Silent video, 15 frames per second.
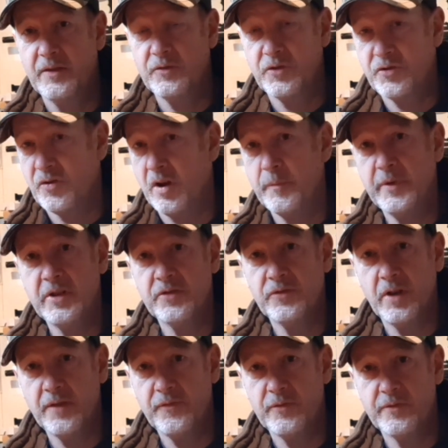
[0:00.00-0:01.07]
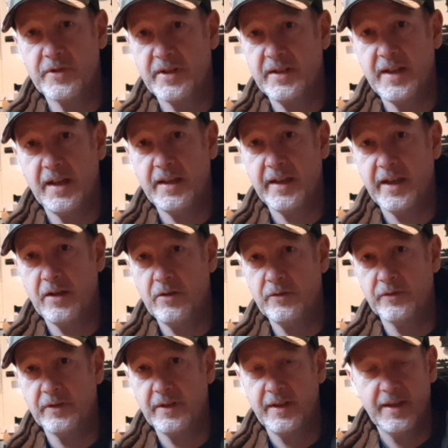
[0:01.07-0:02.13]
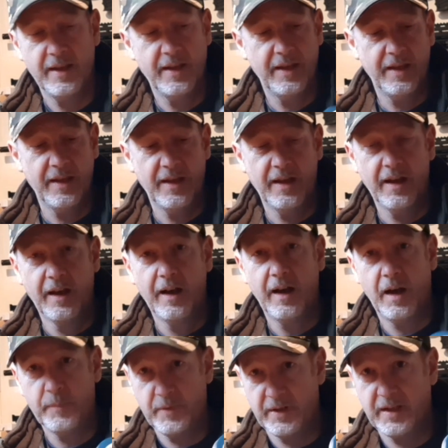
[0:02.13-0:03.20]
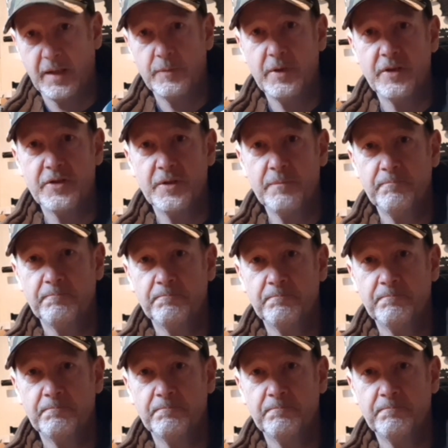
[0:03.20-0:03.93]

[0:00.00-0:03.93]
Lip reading: Try them in your rifle and see how you get on. I'm going to keep using them.